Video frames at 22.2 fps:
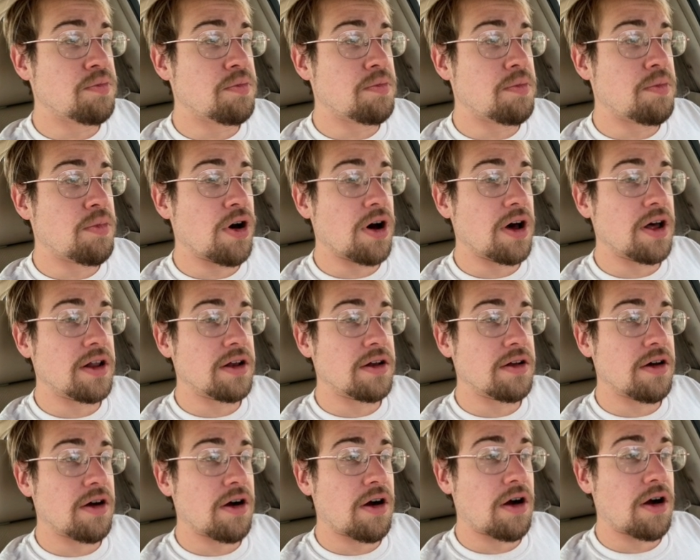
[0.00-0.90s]
but
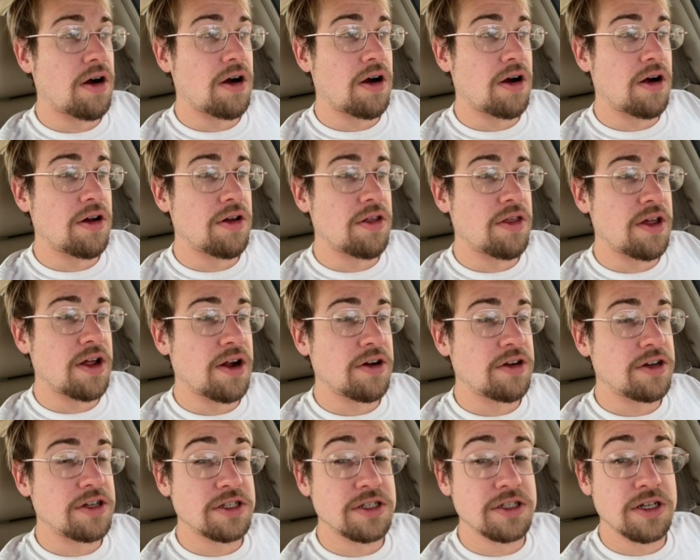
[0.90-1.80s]
Are, are there
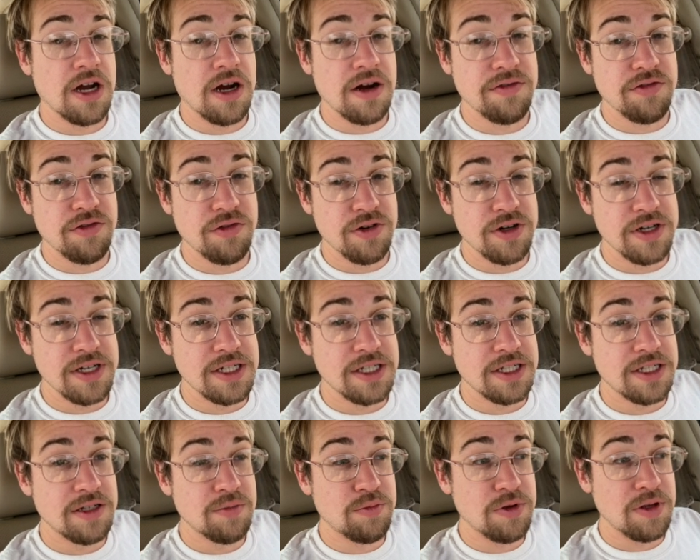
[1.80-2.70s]
discoveries
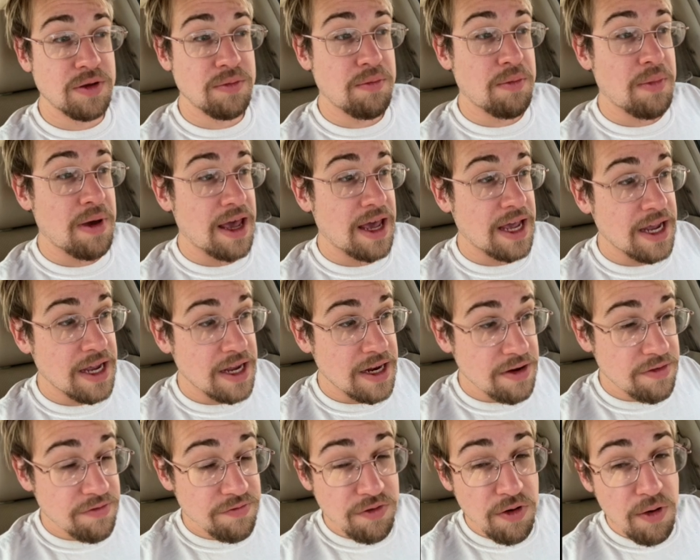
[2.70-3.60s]
to be
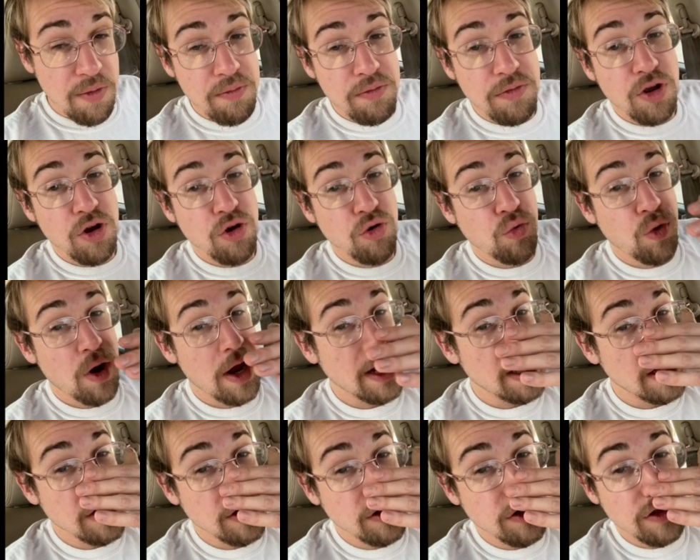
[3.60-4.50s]
made from your
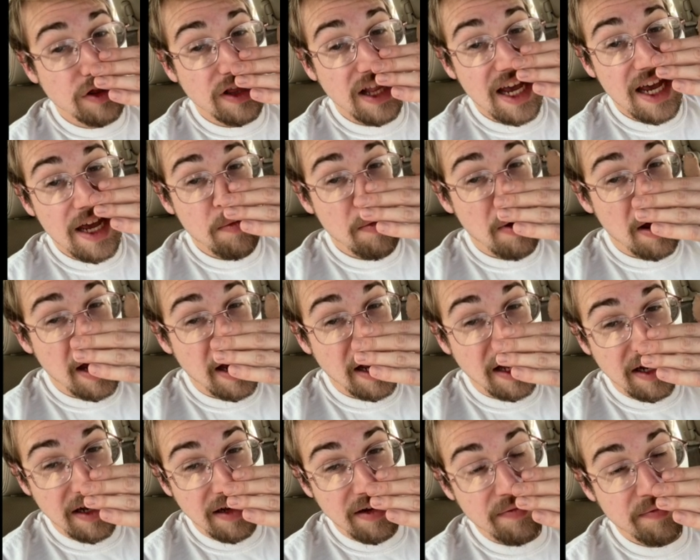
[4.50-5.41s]
regular
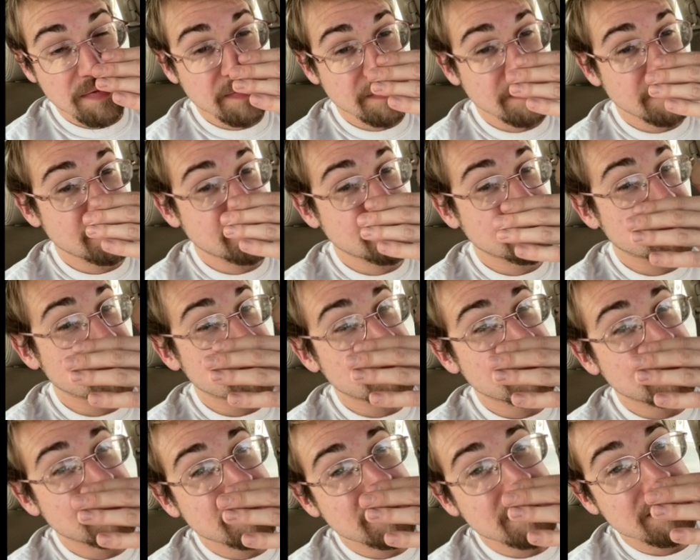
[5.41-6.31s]
layman
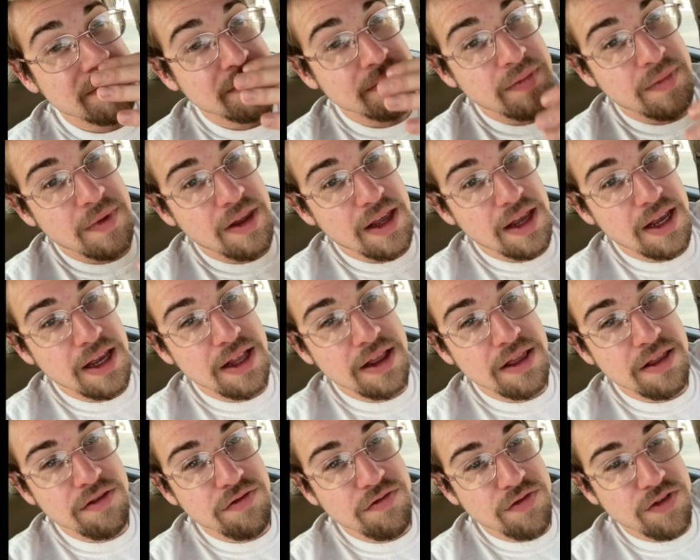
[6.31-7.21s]

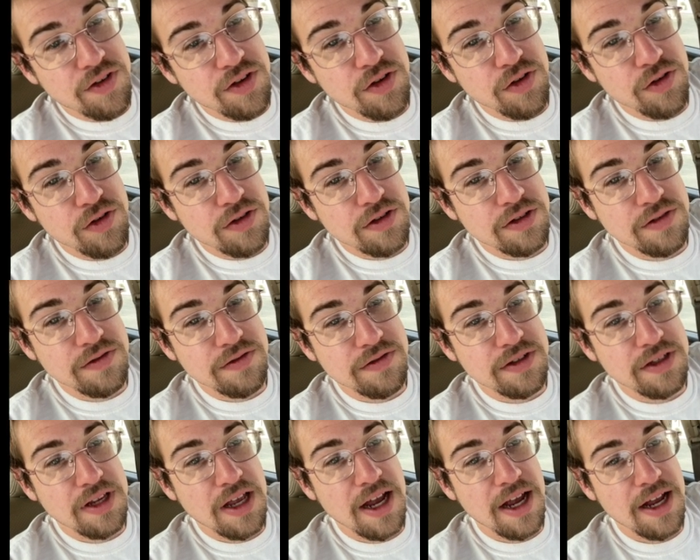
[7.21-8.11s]
in the fields of
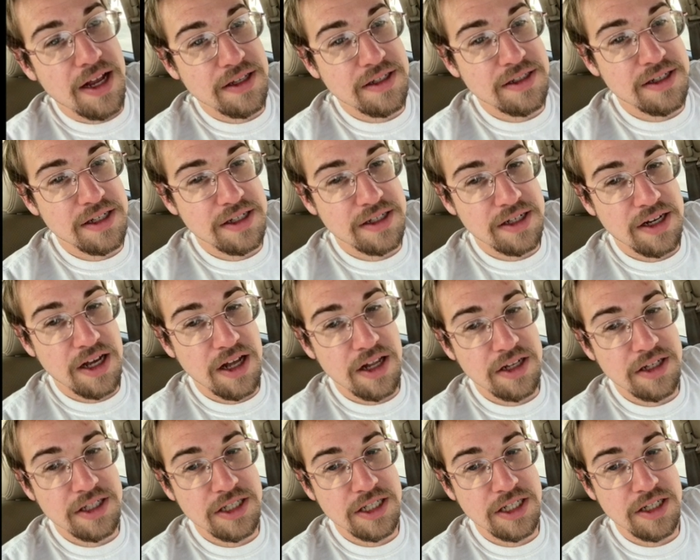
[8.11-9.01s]
science,
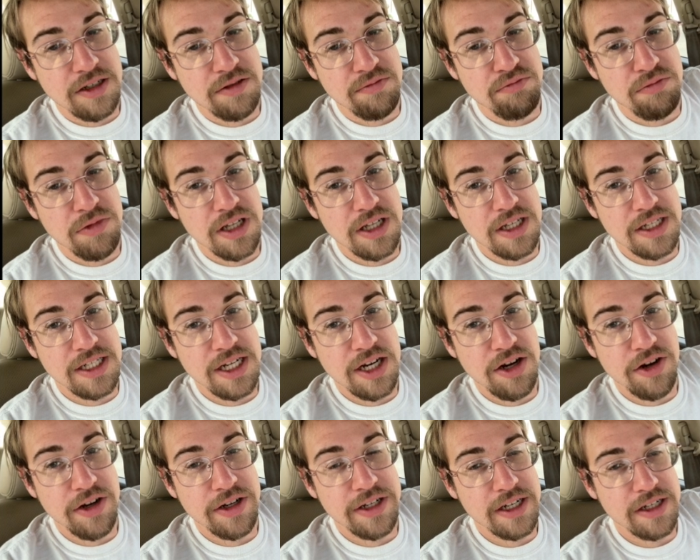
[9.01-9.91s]
technology,
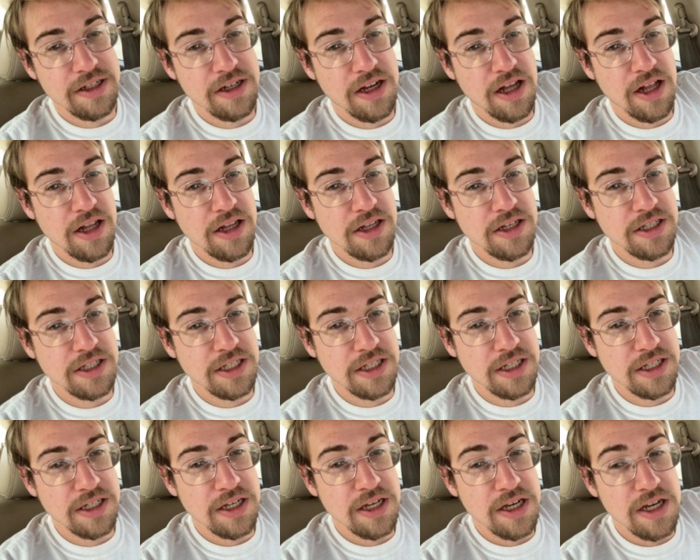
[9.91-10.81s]
military
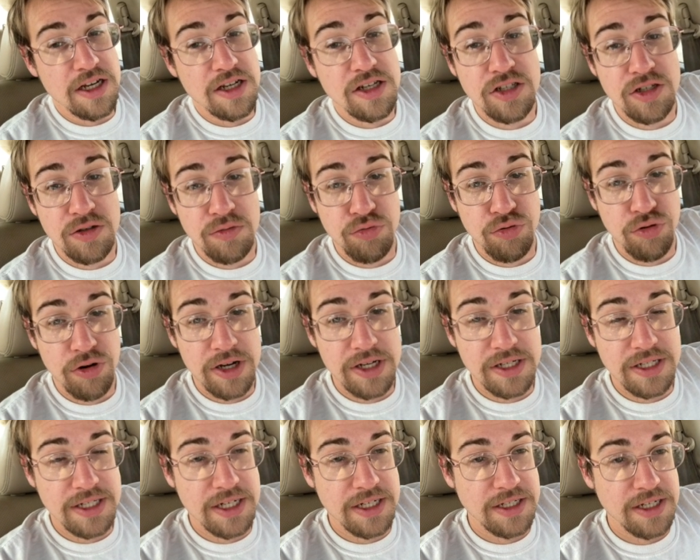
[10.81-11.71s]
technology,
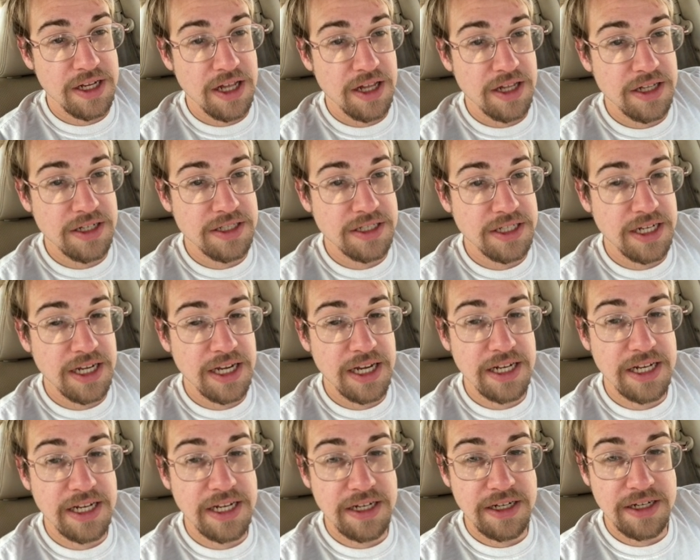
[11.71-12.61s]
suppressed technology,
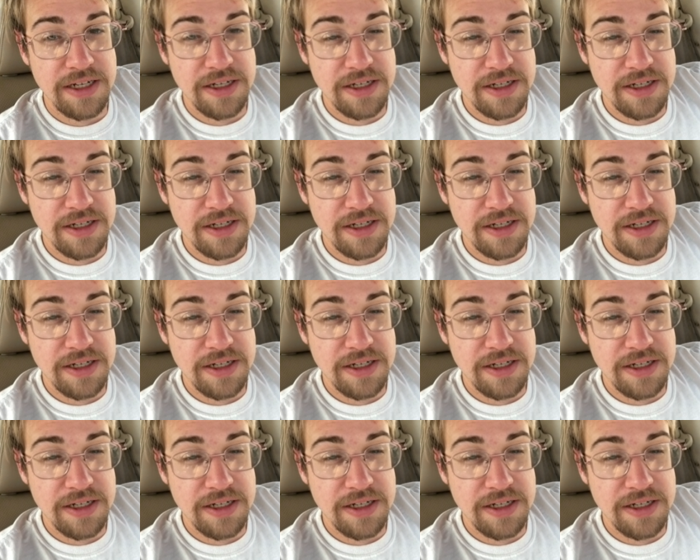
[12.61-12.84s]
hidden?